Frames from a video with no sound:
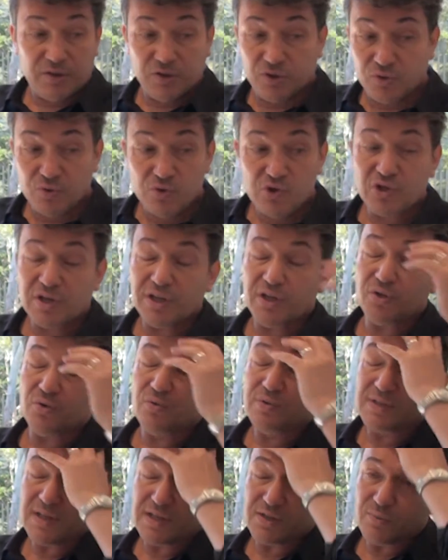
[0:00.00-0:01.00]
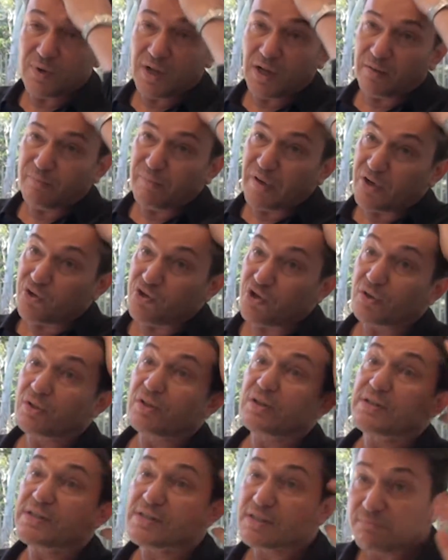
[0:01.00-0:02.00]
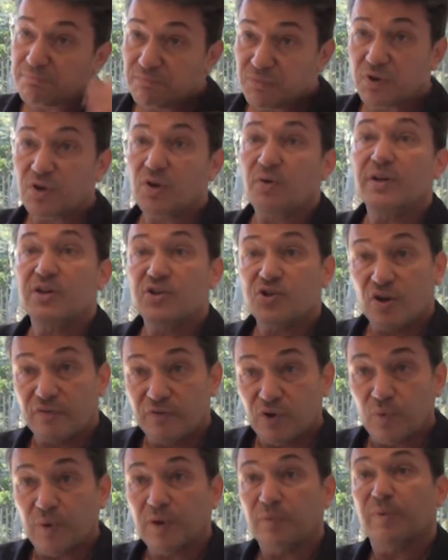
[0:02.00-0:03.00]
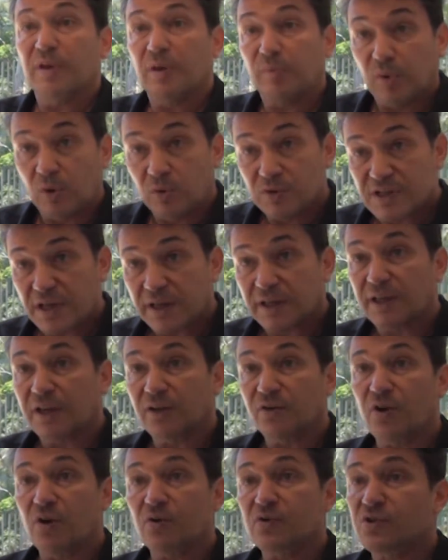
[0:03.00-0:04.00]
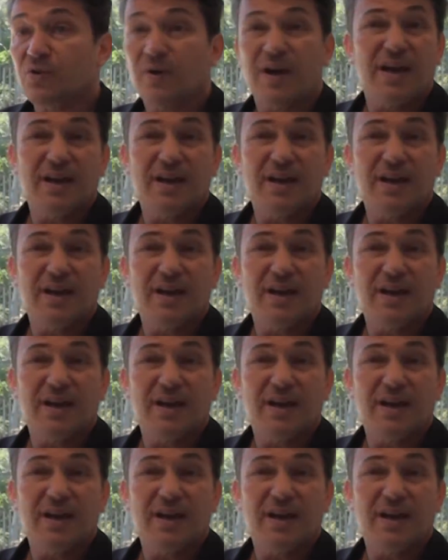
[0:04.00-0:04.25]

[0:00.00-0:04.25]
Hugely used as well by journalists, you know, interviewing people, taking notes.